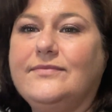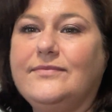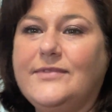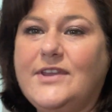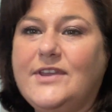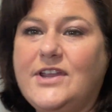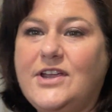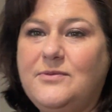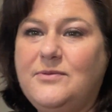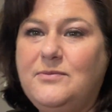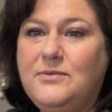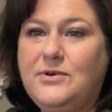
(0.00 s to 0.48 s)

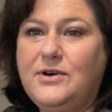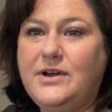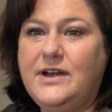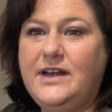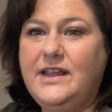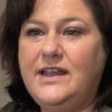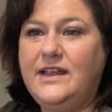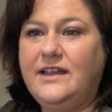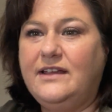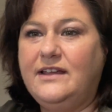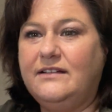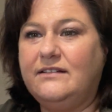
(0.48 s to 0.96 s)
Good
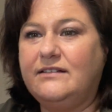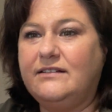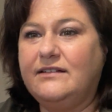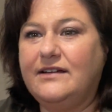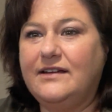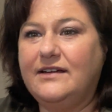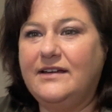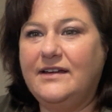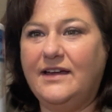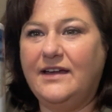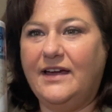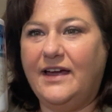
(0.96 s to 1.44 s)
morning.
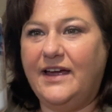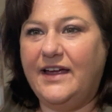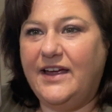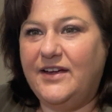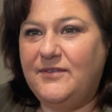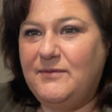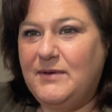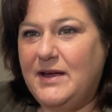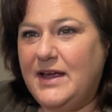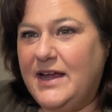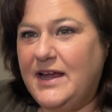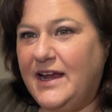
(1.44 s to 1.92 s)
I
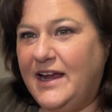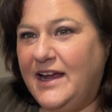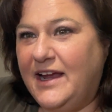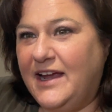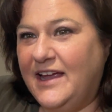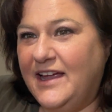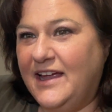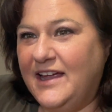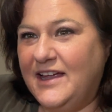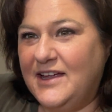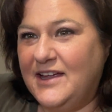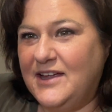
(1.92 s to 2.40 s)
have my
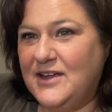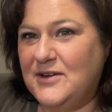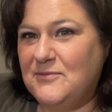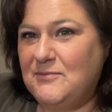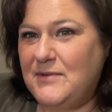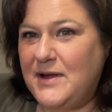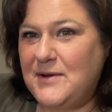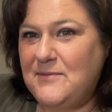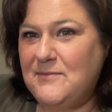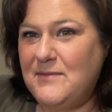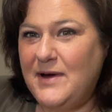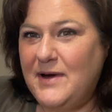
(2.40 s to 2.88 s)

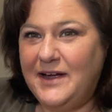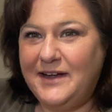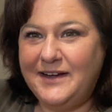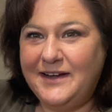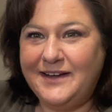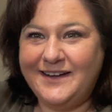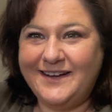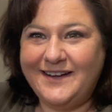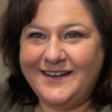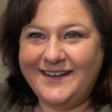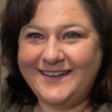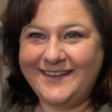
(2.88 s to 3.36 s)
my
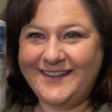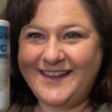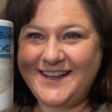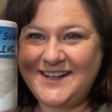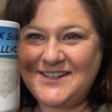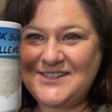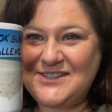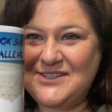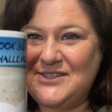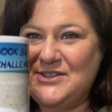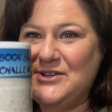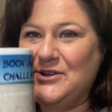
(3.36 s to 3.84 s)
mug
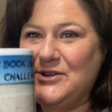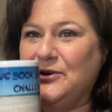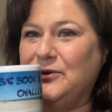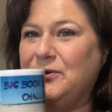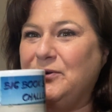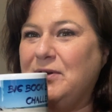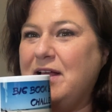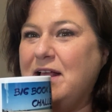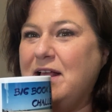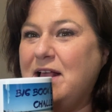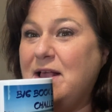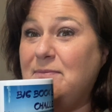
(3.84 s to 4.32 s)
like
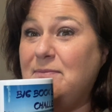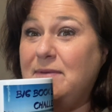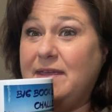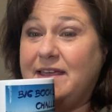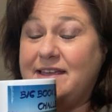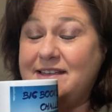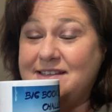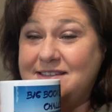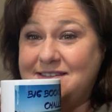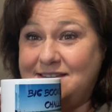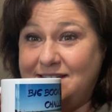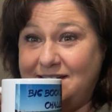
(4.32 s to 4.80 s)
Sue
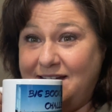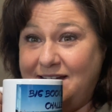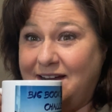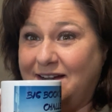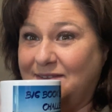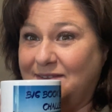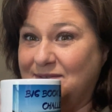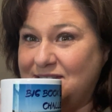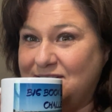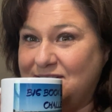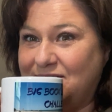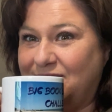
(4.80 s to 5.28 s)
because today
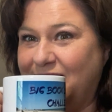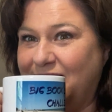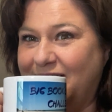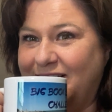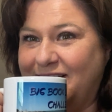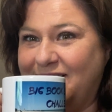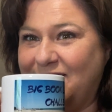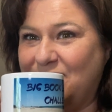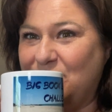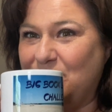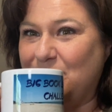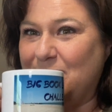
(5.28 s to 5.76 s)
I'm starting
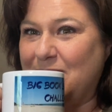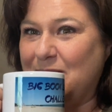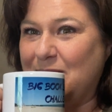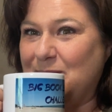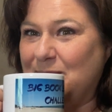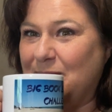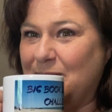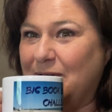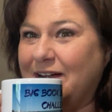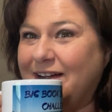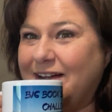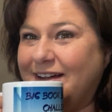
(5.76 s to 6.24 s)
another big
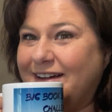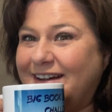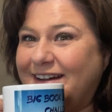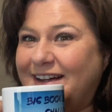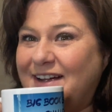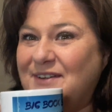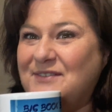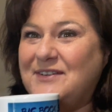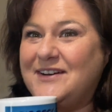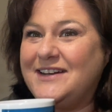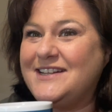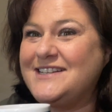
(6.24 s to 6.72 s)
book.
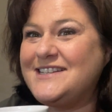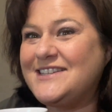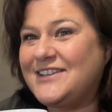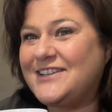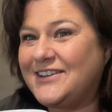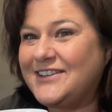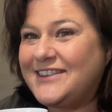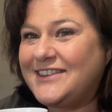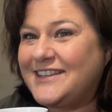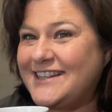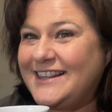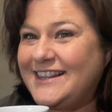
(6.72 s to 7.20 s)
I'm going to
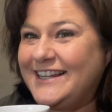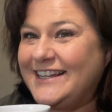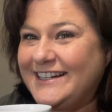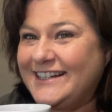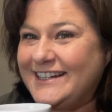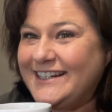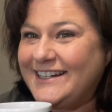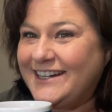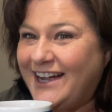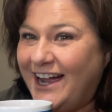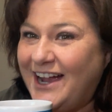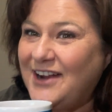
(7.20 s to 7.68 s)
start the
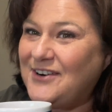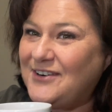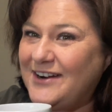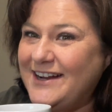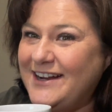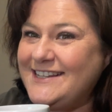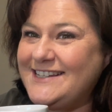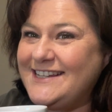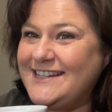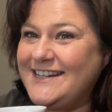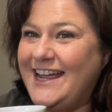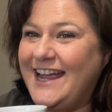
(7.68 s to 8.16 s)
Lincoln
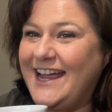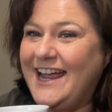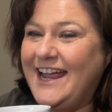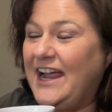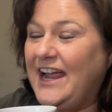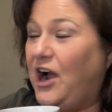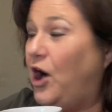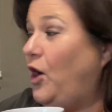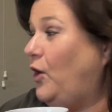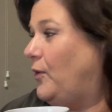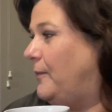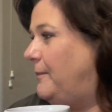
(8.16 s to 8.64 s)
Highway
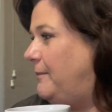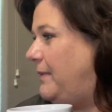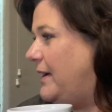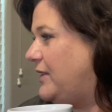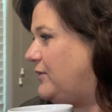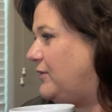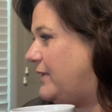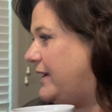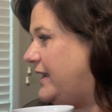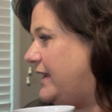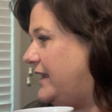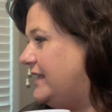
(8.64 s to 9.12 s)
today. Oh, by
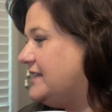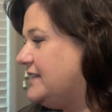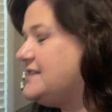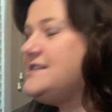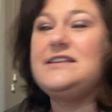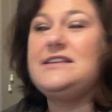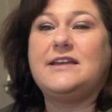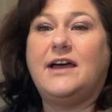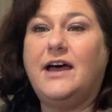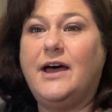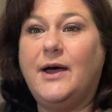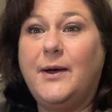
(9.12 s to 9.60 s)
the way,
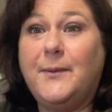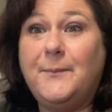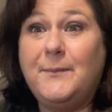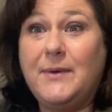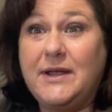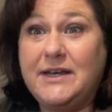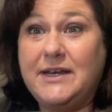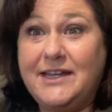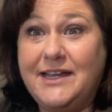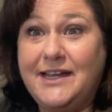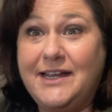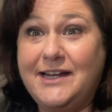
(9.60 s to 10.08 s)
it's uh,
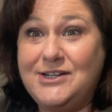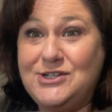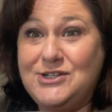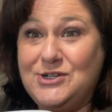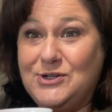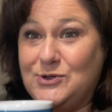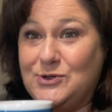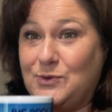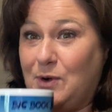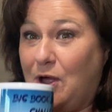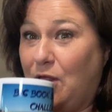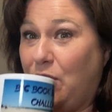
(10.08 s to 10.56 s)
Monday,
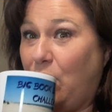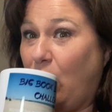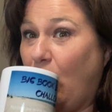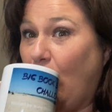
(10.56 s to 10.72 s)
June 12th.